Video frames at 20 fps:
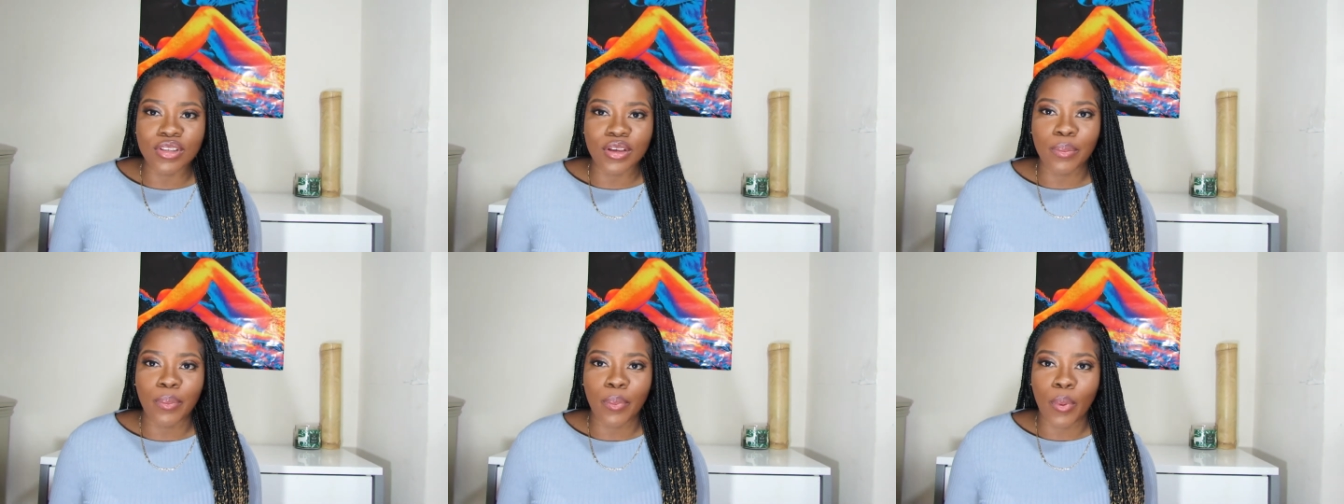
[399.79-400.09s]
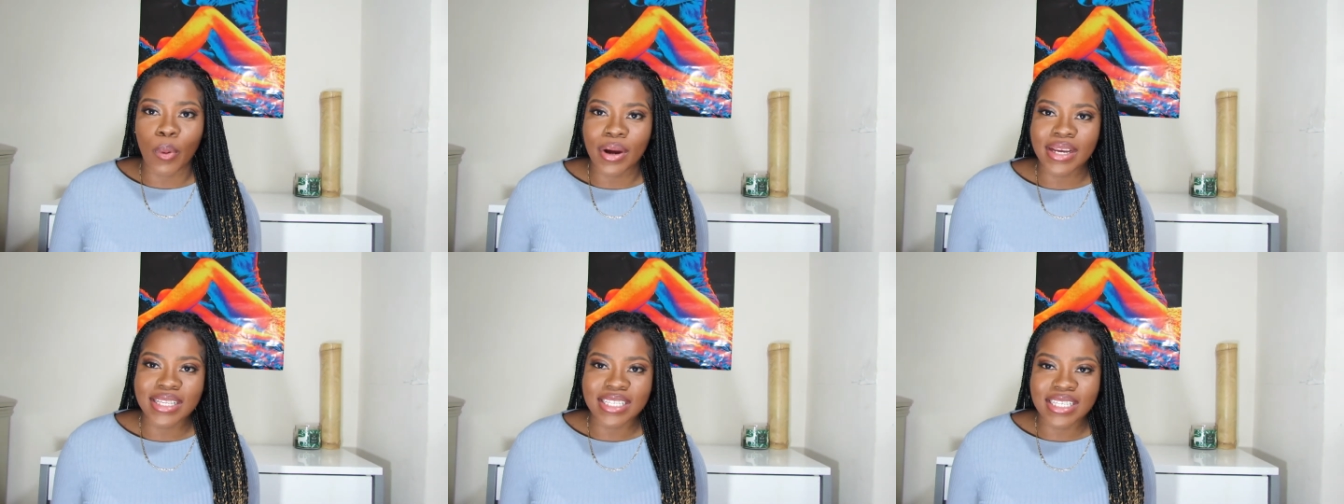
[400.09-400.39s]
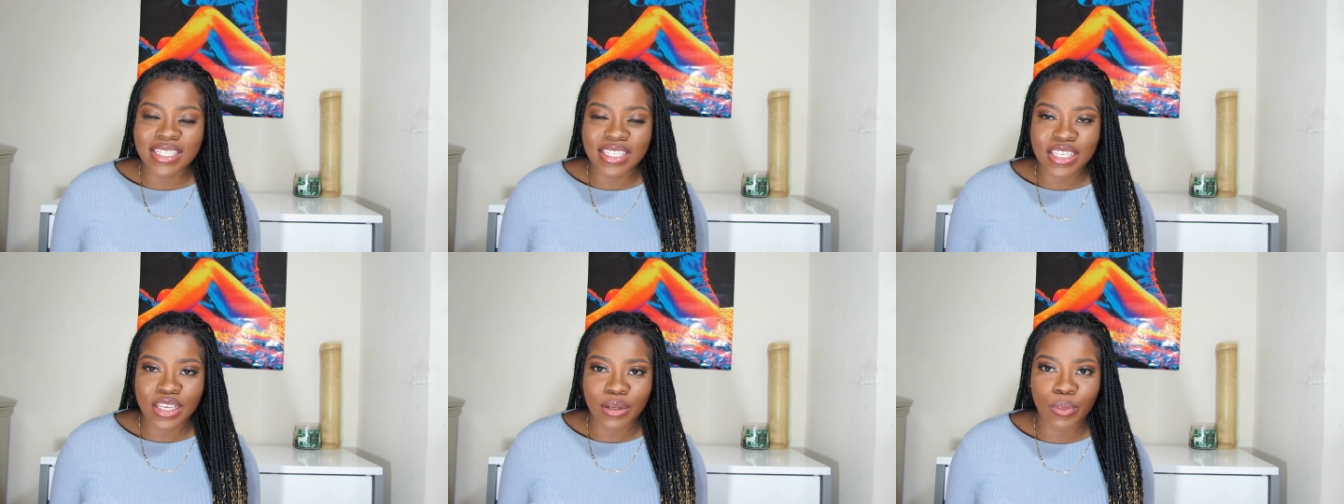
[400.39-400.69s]
a
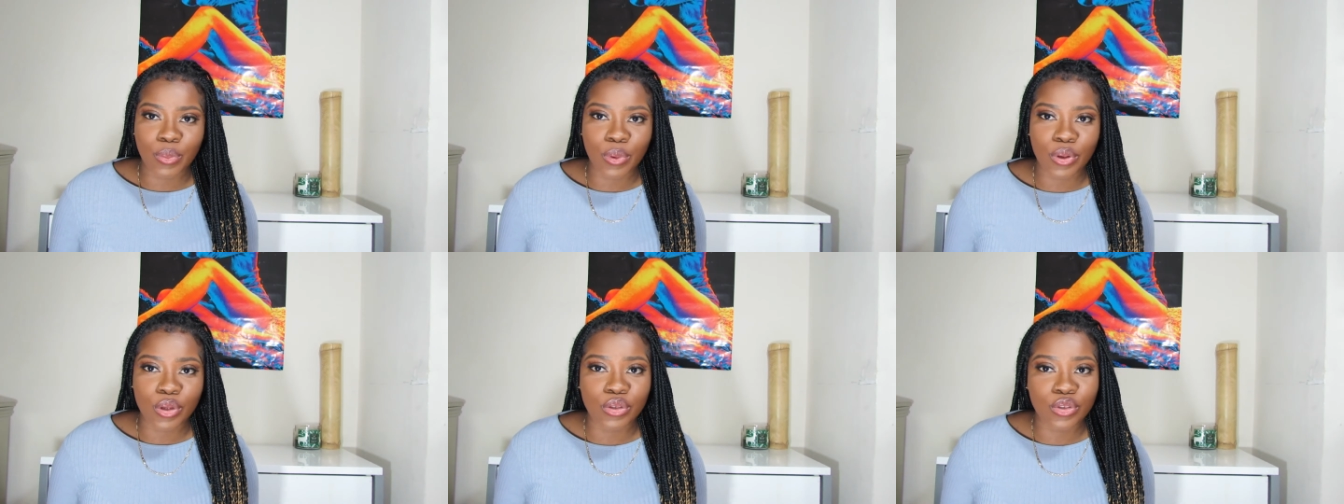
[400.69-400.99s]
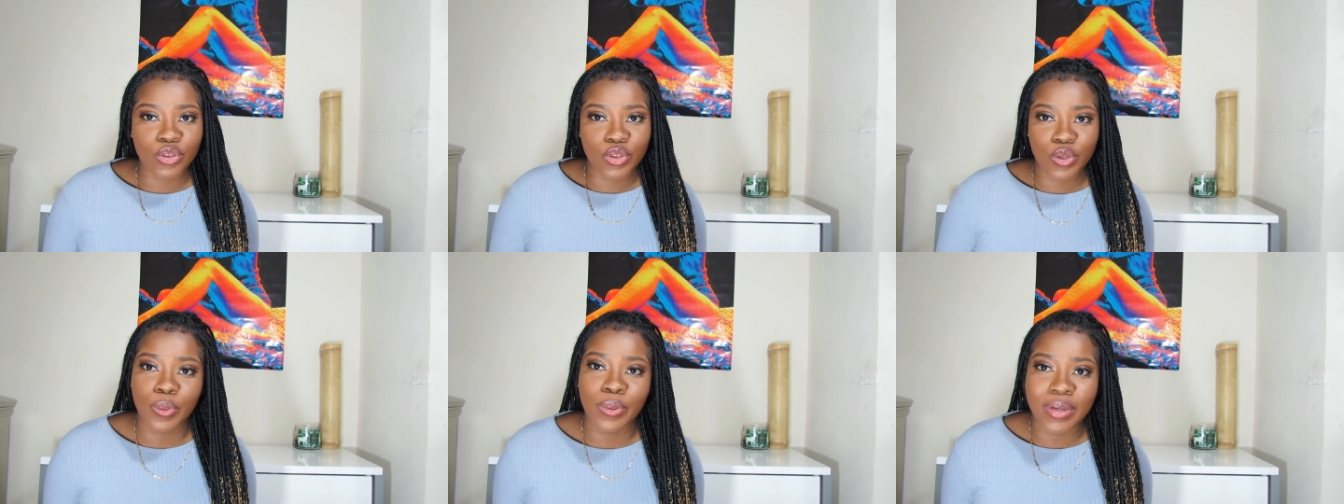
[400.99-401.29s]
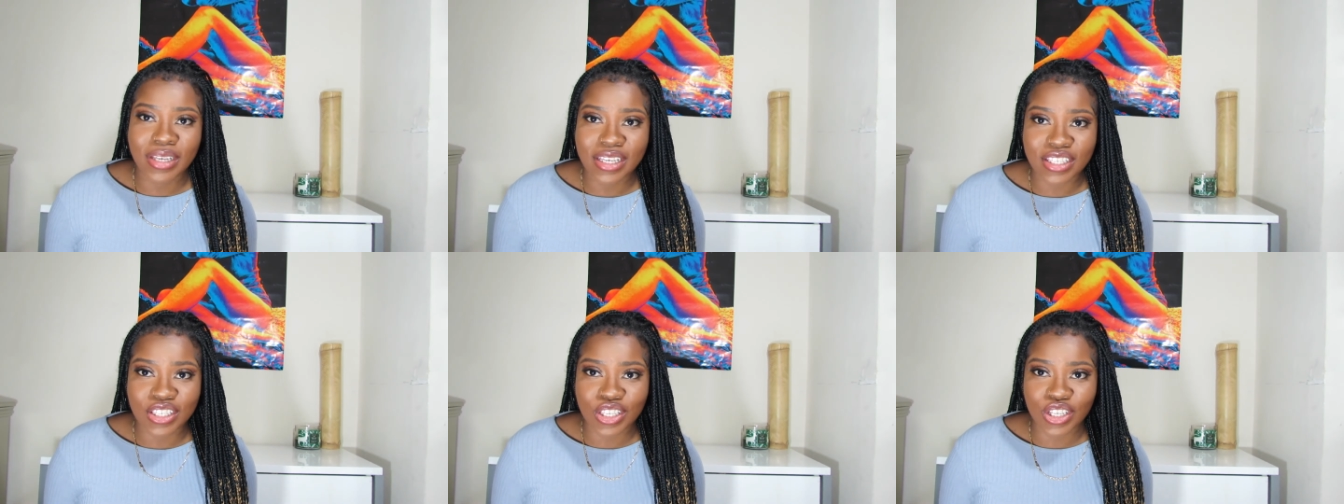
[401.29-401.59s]
pointy tip
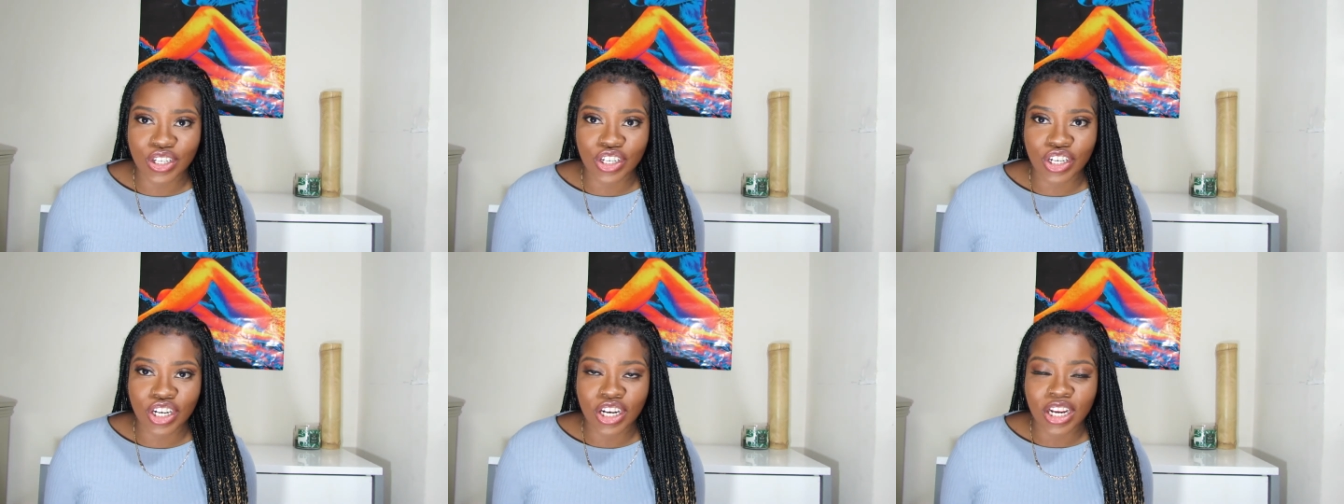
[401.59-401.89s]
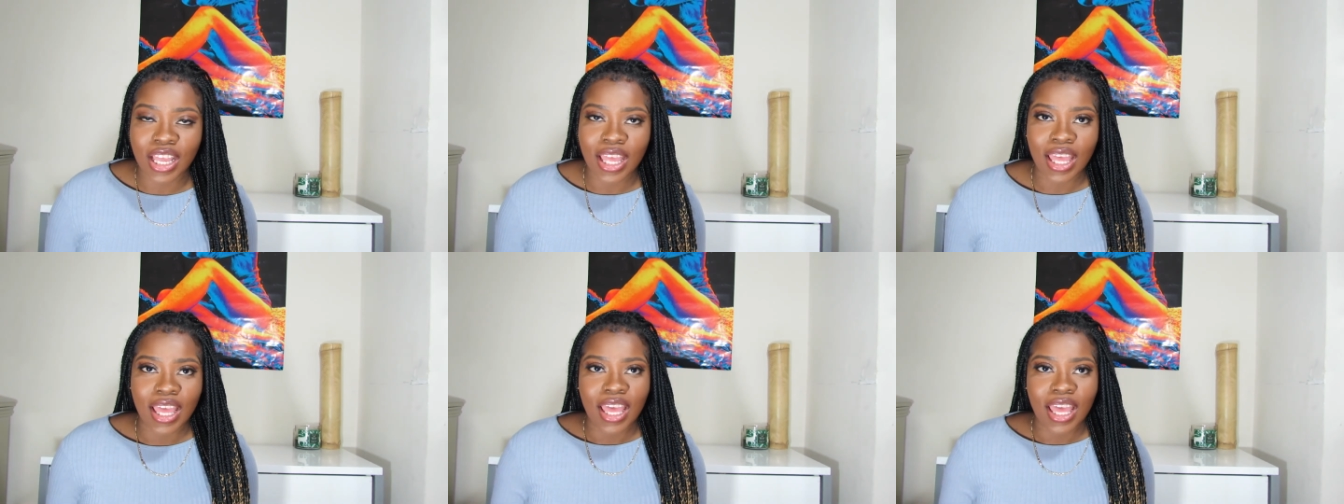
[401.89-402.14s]
tweezer,